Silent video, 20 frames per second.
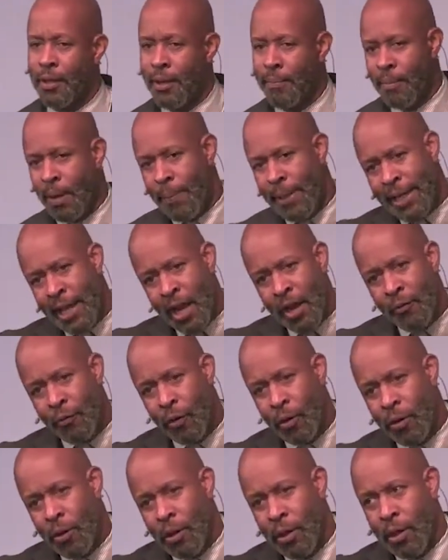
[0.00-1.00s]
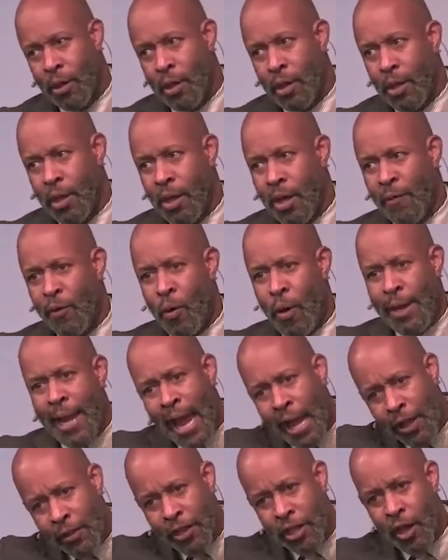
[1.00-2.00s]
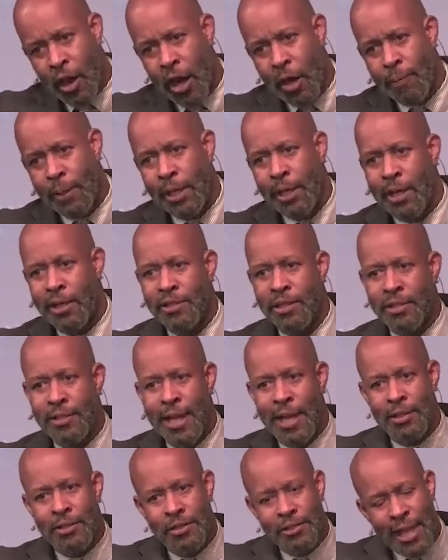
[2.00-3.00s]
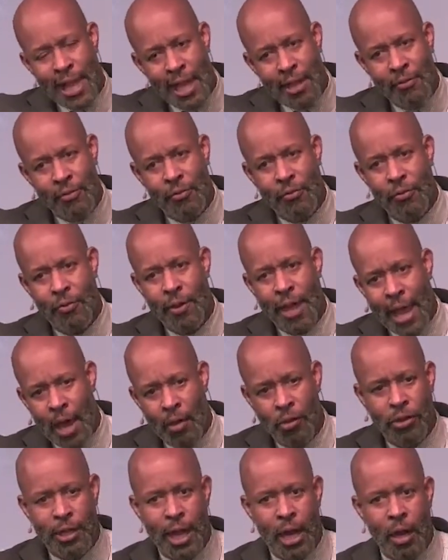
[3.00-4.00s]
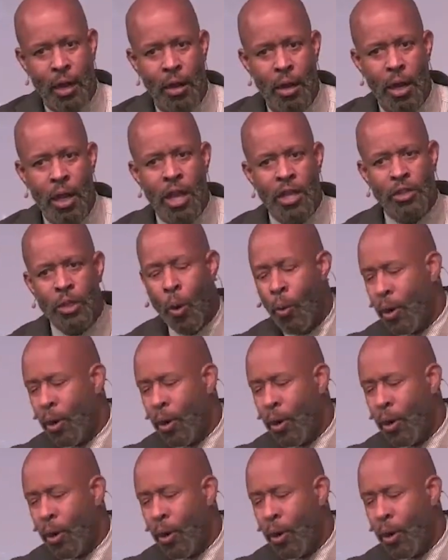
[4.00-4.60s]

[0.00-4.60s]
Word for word: but be careful of going out of the yard because it's not safe out there. So